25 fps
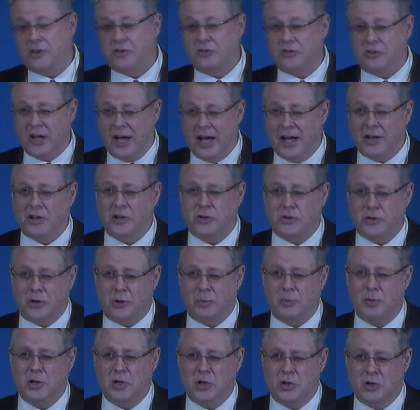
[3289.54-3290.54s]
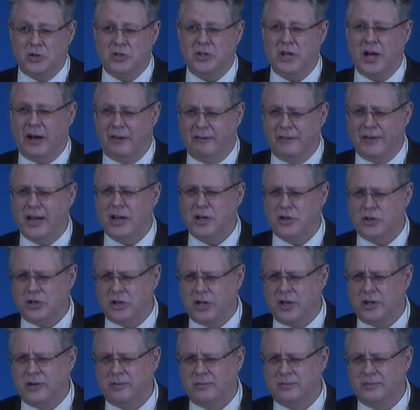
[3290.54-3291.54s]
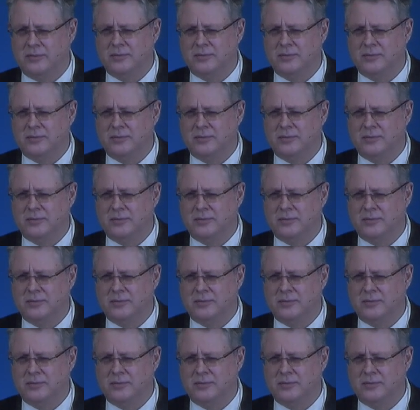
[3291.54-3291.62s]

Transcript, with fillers: does not determine your salvation.